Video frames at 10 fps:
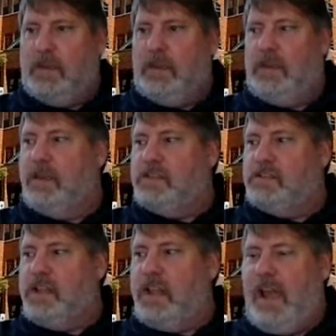
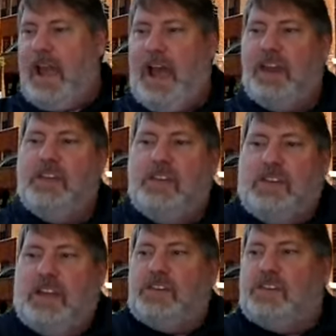is, how do you
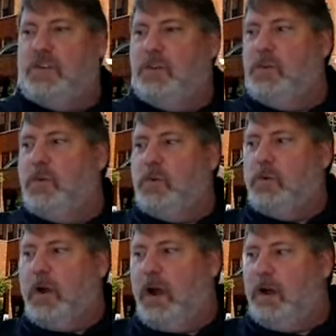get
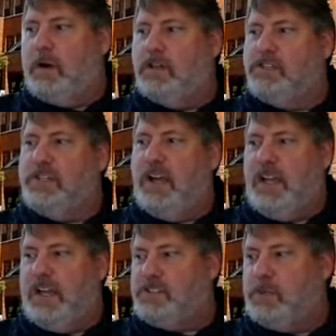to our
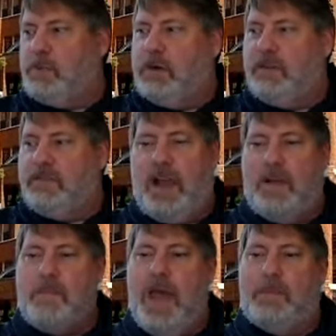GIS, or where to
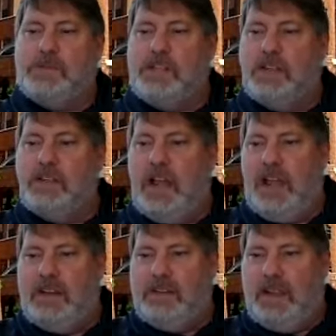find maps
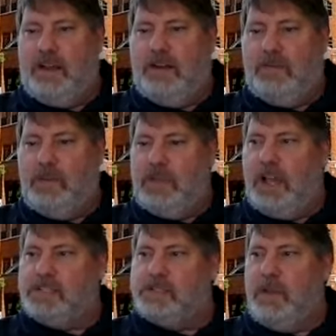online? And
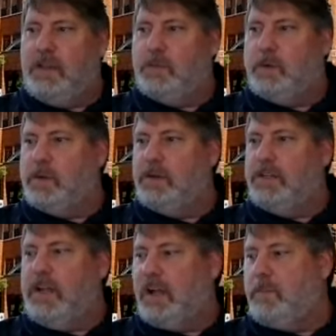that's mainly what we're going to
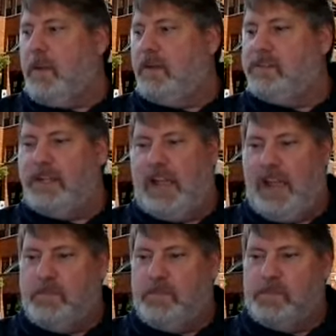talk about
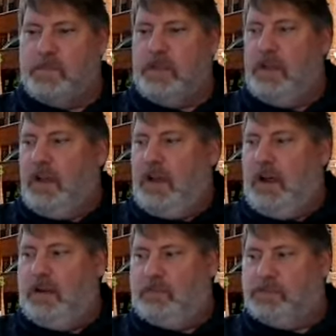today.
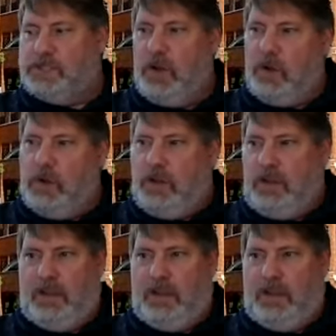So